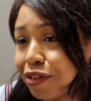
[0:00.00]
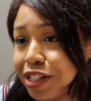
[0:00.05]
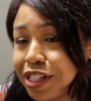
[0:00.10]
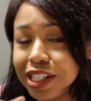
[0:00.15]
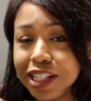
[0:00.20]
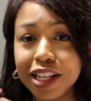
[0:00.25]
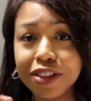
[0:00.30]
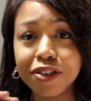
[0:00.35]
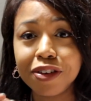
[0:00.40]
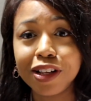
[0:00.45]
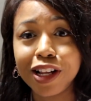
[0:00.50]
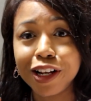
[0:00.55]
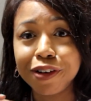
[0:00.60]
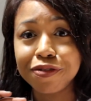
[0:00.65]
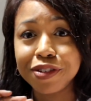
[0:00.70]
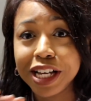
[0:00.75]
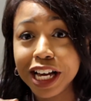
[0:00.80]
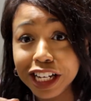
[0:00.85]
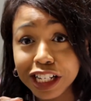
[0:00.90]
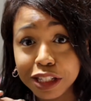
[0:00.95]
Recently there are a lot
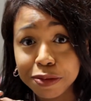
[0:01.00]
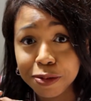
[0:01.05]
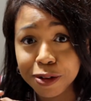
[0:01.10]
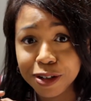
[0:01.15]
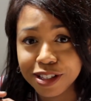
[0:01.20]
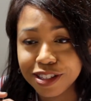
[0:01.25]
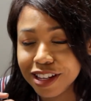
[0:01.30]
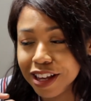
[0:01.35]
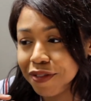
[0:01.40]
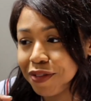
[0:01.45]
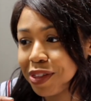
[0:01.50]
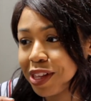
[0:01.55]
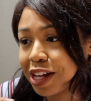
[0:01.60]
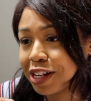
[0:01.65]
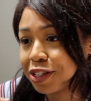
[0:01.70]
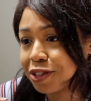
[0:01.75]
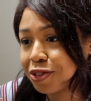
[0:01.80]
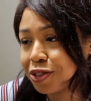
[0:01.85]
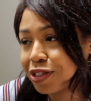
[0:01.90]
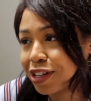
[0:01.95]
of textbooks even that do